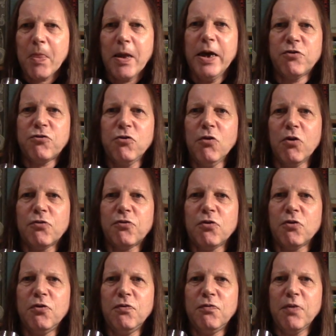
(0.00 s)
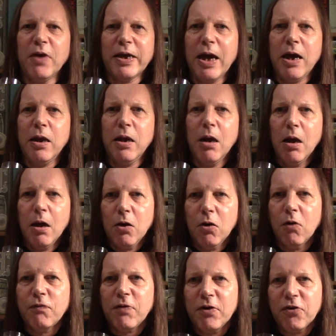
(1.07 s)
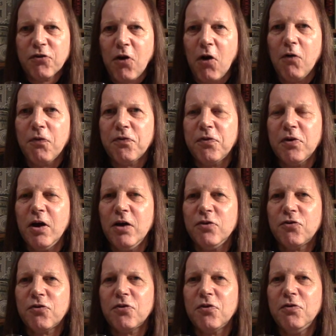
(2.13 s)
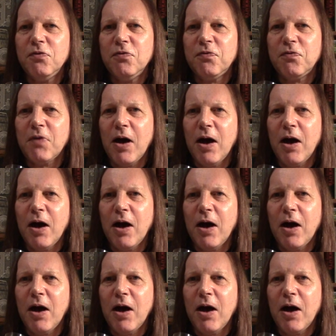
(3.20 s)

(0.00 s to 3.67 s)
it's not sort of, again, not very soft and sort of